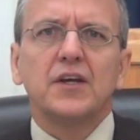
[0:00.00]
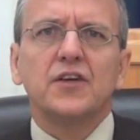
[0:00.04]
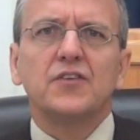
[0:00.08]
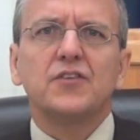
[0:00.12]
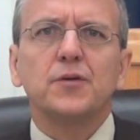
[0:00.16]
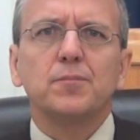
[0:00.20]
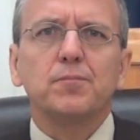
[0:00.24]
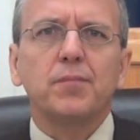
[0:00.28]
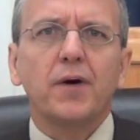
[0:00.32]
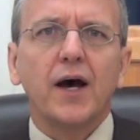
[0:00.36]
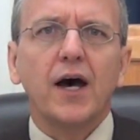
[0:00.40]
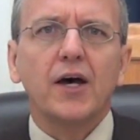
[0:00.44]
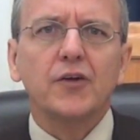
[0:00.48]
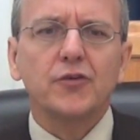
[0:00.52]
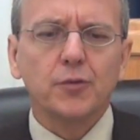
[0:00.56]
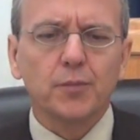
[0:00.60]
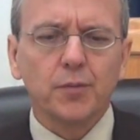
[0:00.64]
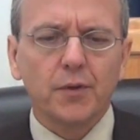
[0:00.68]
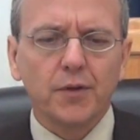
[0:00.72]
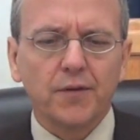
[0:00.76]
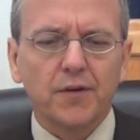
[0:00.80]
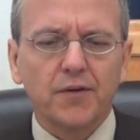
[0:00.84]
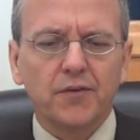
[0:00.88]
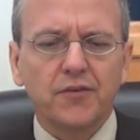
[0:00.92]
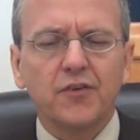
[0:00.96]
Is it
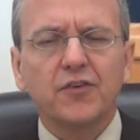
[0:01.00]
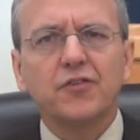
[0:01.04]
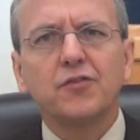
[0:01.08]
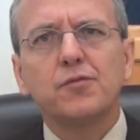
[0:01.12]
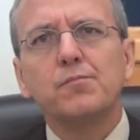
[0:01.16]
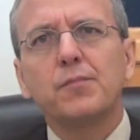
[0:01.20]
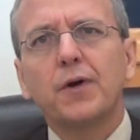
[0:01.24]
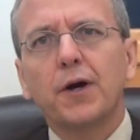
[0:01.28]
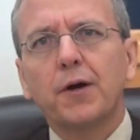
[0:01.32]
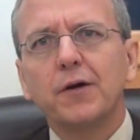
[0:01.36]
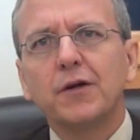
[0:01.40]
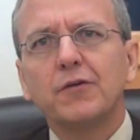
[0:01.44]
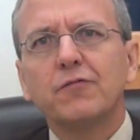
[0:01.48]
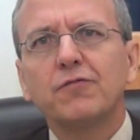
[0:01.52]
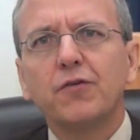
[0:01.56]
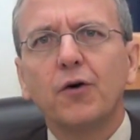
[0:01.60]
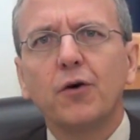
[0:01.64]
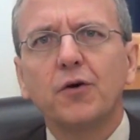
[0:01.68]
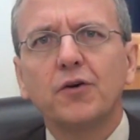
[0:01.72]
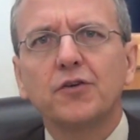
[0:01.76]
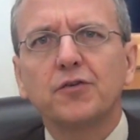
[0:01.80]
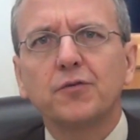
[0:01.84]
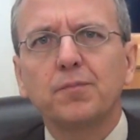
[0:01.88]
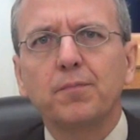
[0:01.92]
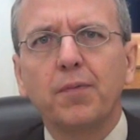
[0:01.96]
possible that this
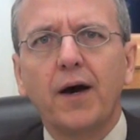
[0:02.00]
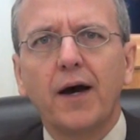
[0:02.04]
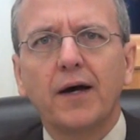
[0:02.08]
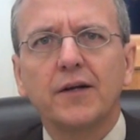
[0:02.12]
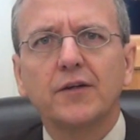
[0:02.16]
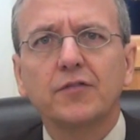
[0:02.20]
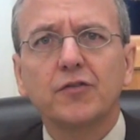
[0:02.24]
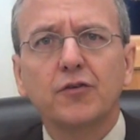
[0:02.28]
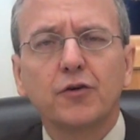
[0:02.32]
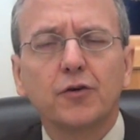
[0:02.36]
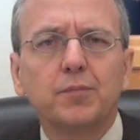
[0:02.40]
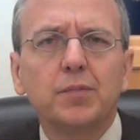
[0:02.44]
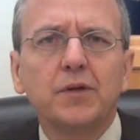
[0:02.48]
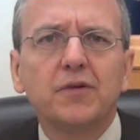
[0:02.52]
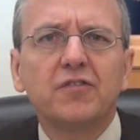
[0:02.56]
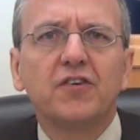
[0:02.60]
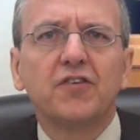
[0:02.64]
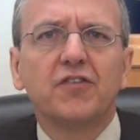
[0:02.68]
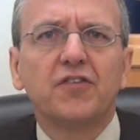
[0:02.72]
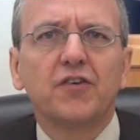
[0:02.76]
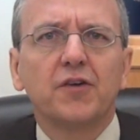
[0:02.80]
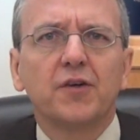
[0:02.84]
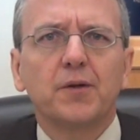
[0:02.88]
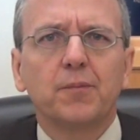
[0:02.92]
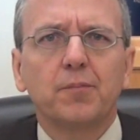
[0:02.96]
Marian-focused pontiff could be
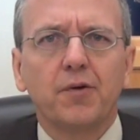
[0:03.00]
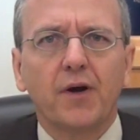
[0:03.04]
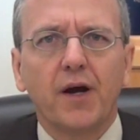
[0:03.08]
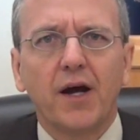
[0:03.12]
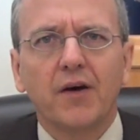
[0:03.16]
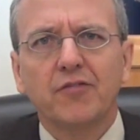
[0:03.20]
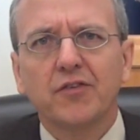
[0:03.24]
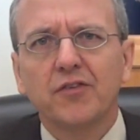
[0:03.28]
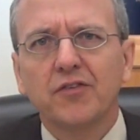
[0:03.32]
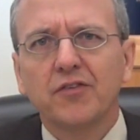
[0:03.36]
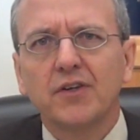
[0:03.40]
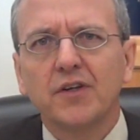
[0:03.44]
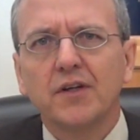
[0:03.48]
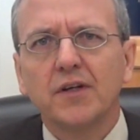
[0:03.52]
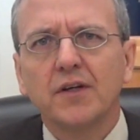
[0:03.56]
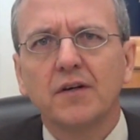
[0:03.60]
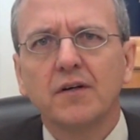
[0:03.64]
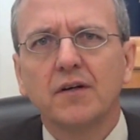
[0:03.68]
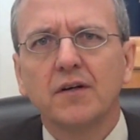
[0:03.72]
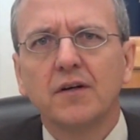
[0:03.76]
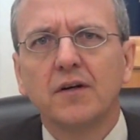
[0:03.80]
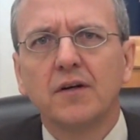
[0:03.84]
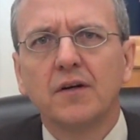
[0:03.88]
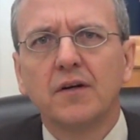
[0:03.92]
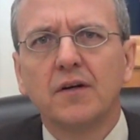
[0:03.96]
fulfilling prophecy?
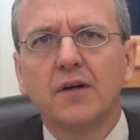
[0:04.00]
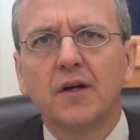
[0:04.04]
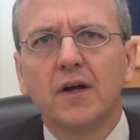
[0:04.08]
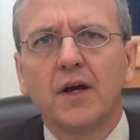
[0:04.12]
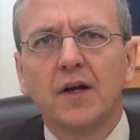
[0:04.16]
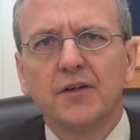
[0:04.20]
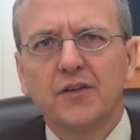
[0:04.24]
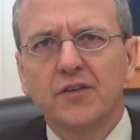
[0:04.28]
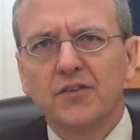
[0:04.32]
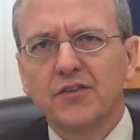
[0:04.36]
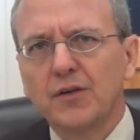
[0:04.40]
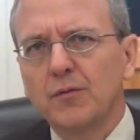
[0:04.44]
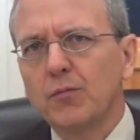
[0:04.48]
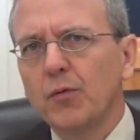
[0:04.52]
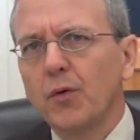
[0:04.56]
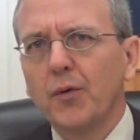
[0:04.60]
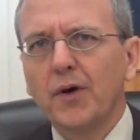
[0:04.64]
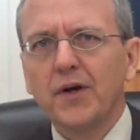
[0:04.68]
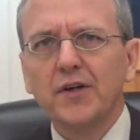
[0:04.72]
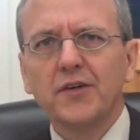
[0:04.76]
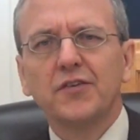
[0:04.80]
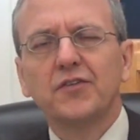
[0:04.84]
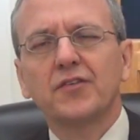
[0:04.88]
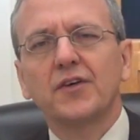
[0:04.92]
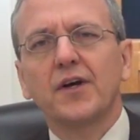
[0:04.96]
You say, well,
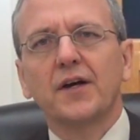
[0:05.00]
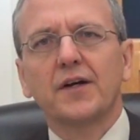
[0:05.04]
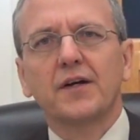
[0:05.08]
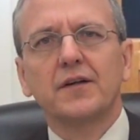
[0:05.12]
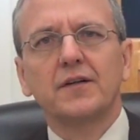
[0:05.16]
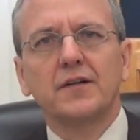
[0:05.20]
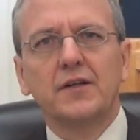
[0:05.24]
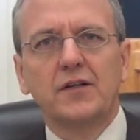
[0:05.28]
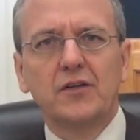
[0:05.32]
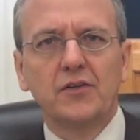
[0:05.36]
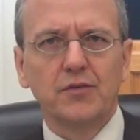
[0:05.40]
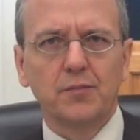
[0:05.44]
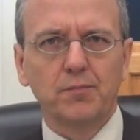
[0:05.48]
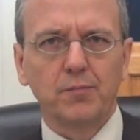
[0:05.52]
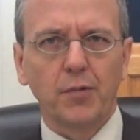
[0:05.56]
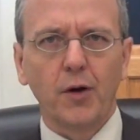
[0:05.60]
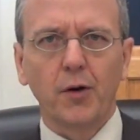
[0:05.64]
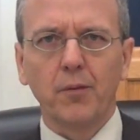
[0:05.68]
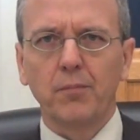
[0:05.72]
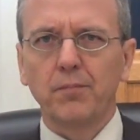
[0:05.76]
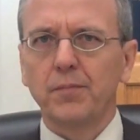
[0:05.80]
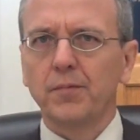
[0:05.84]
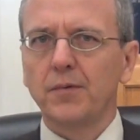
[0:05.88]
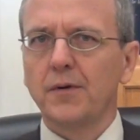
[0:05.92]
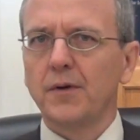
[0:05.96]
wait a second. He's a
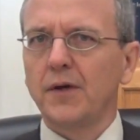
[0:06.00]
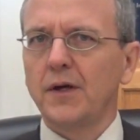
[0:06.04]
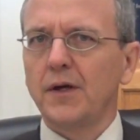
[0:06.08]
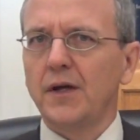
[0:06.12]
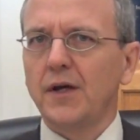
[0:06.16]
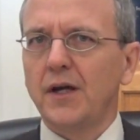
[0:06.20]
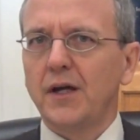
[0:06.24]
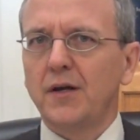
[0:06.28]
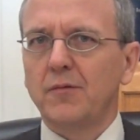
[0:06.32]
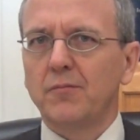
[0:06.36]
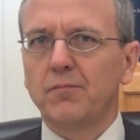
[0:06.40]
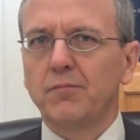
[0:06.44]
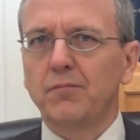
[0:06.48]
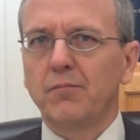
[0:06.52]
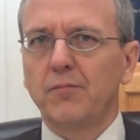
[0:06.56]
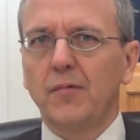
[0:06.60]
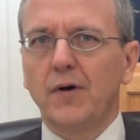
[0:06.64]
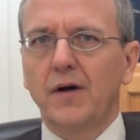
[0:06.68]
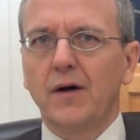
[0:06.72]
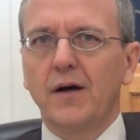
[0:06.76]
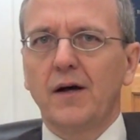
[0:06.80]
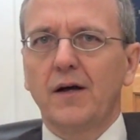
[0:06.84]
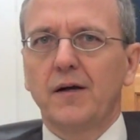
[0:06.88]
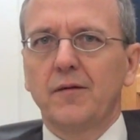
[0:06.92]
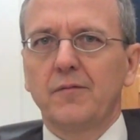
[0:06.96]
pope, and
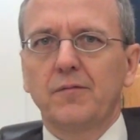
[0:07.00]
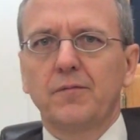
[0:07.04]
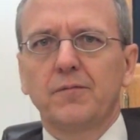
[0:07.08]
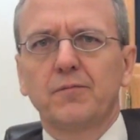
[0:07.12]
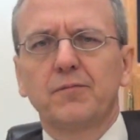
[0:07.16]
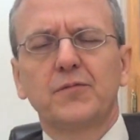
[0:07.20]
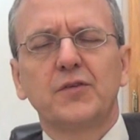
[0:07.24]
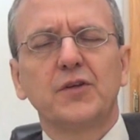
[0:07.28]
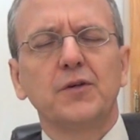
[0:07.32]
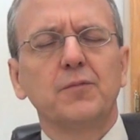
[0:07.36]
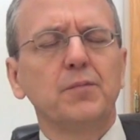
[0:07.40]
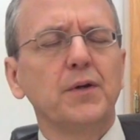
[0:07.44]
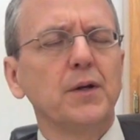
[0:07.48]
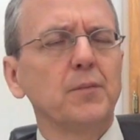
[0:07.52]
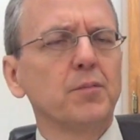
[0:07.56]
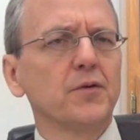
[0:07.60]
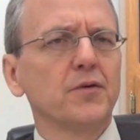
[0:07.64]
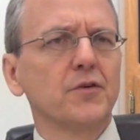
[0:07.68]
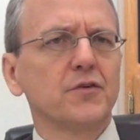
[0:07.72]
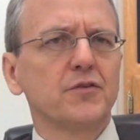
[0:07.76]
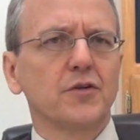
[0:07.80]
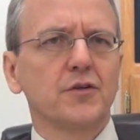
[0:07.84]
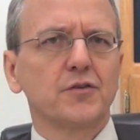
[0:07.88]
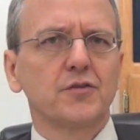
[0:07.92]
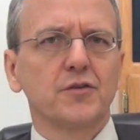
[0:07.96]

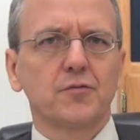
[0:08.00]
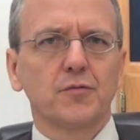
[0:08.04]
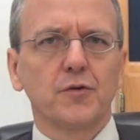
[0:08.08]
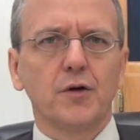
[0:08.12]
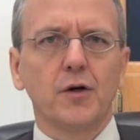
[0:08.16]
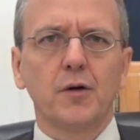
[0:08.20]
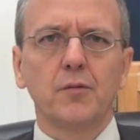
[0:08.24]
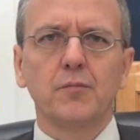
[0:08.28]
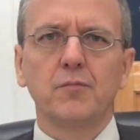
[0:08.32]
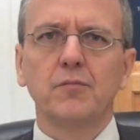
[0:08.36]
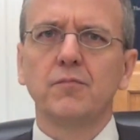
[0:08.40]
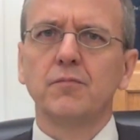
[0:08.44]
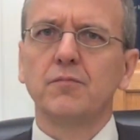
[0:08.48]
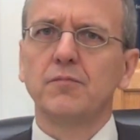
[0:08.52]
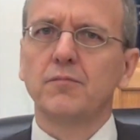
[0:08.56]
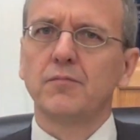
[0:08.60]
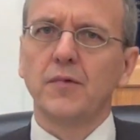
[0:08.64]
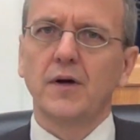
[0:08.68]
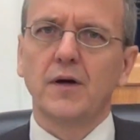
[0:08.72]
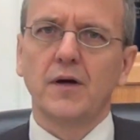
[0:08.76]
people in the Church of Rome